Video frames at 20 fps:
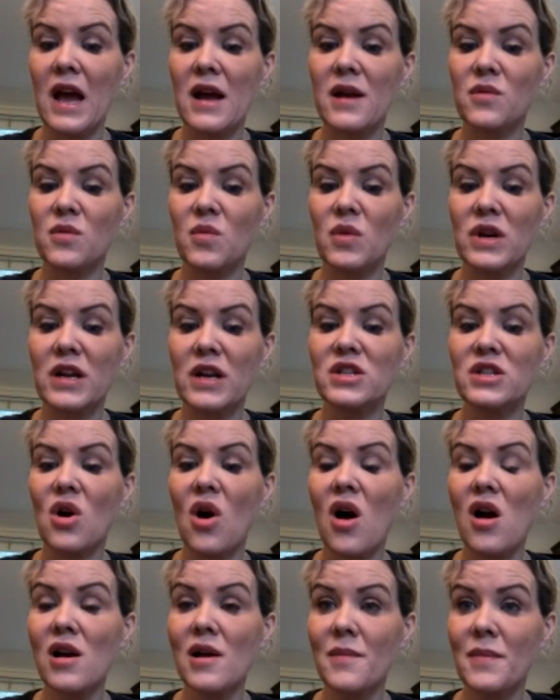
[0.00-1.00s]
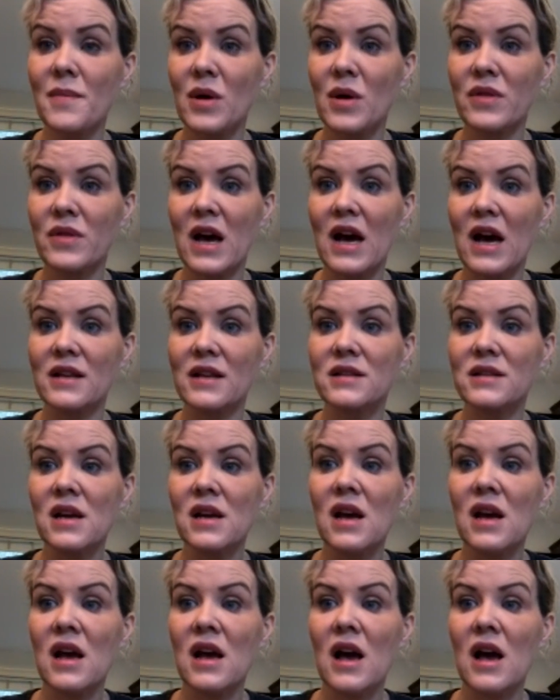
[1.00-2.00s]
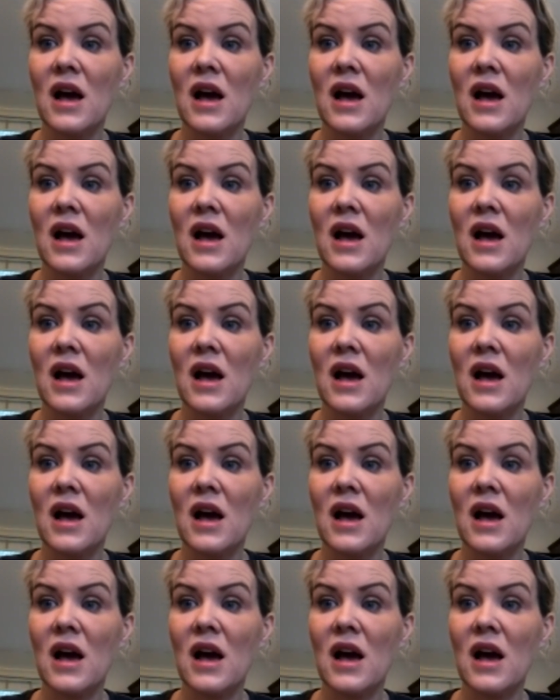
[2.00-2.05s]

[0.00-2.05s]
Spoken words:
And when I talk about that,